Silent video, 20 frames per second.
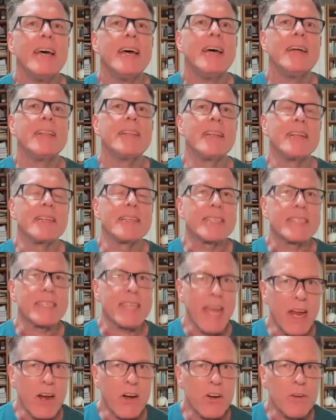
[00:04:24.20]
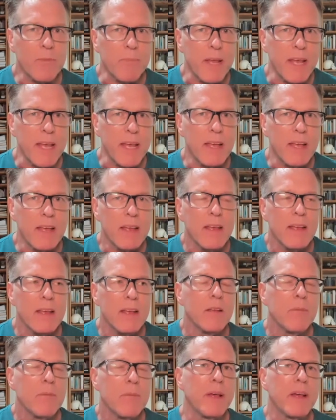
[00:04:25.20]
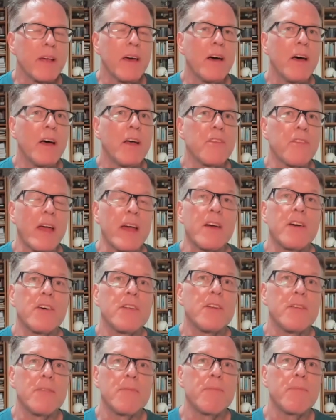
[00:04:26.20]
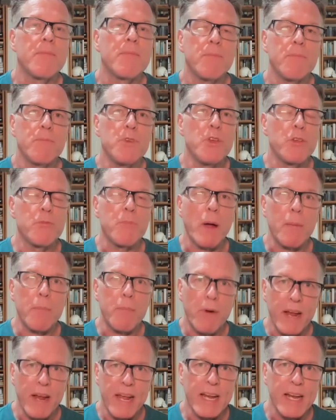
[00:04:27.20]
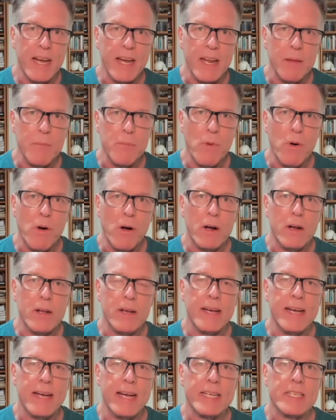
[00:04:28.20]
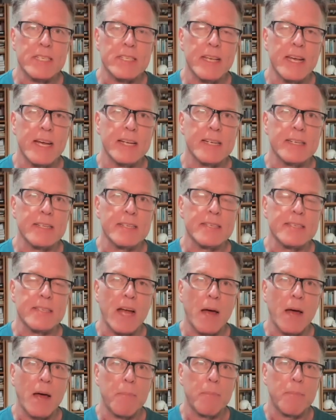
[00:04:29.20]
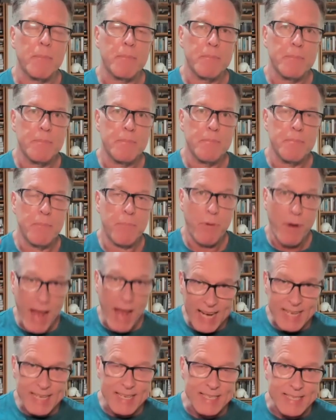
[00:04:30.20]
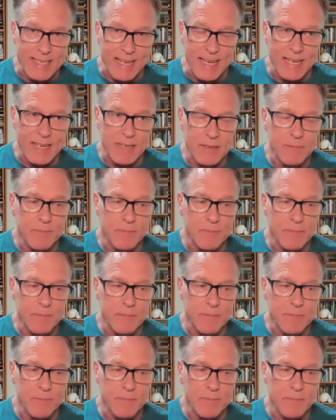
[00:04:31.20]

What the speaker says: that scared me because I couldn't use my brain anymore. I actually had to stop practicing